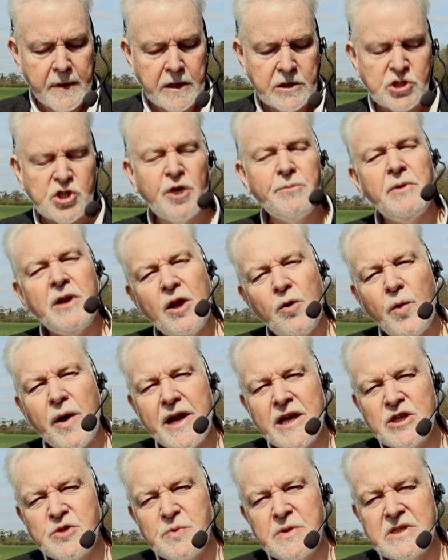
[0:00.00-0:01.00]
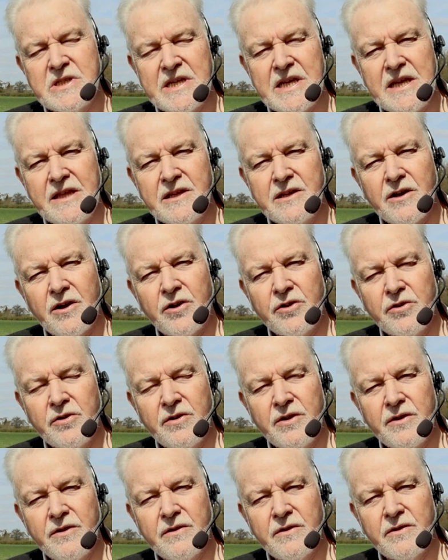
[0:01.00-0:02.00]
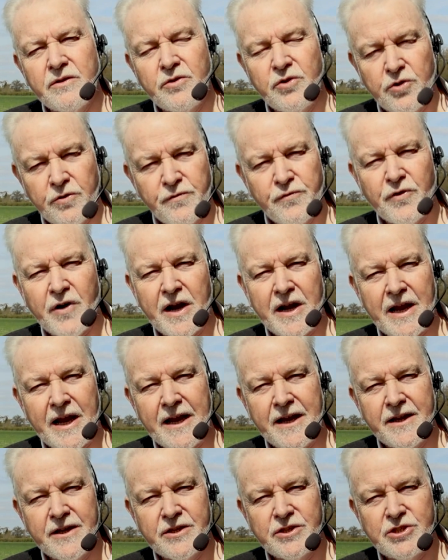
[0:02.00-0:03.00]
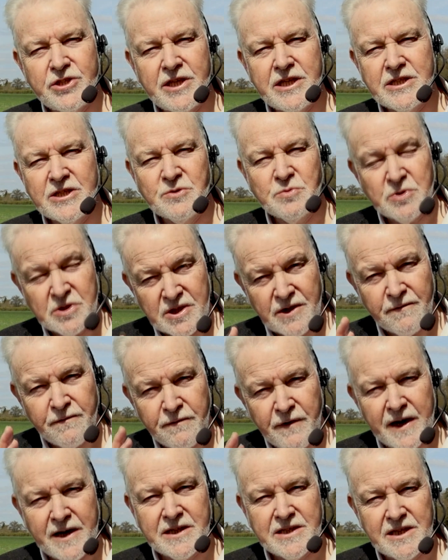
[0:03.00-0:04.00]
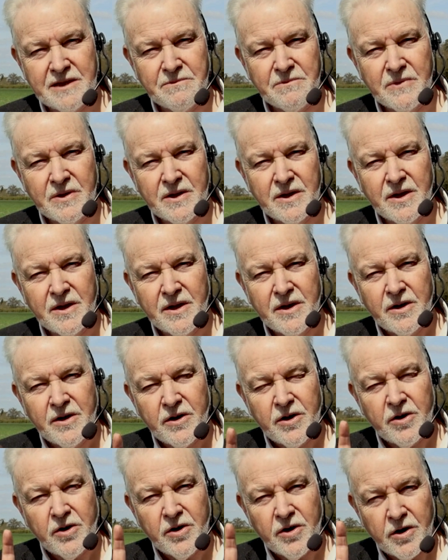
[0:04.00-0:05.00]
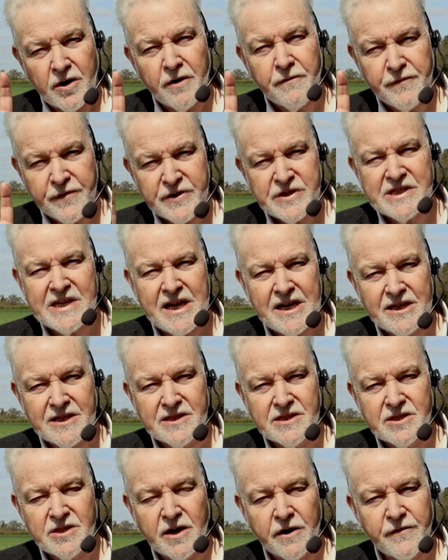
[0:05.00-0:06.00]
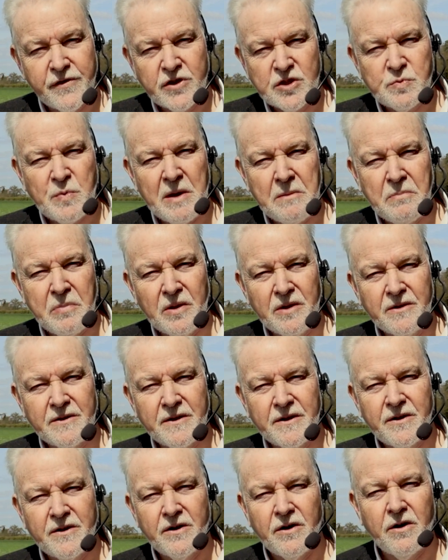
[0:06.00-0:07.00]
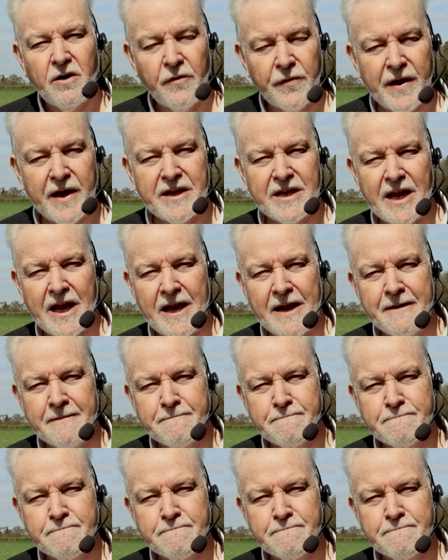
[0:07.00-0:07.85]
In so many ways, we see that on Good Friday, Jesus was the victim of the sins of those people on that day.